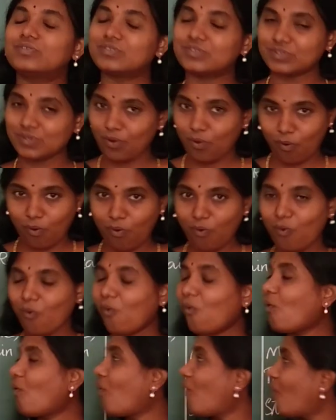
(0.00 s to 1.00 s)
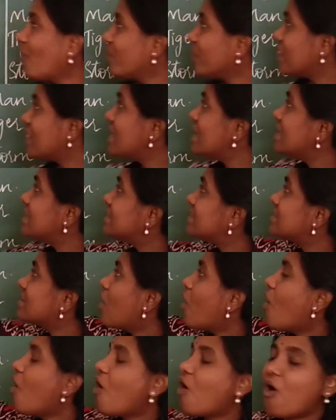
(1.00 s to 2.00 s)
so these
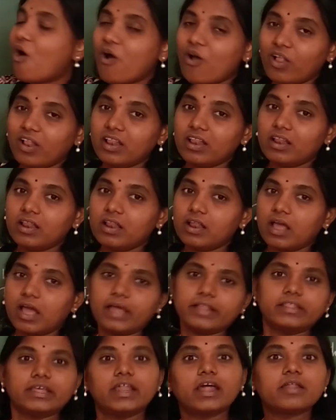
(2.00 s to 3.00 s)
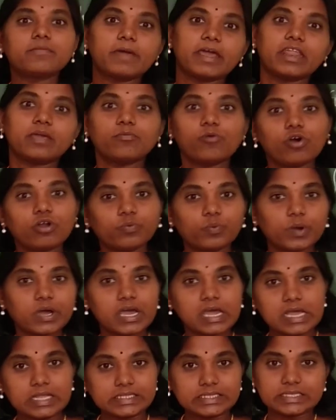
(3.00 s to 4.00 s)
all, and there are many more
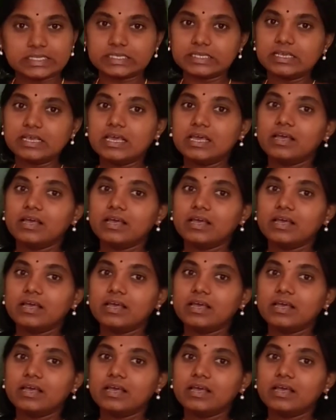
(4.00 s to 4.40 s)
words,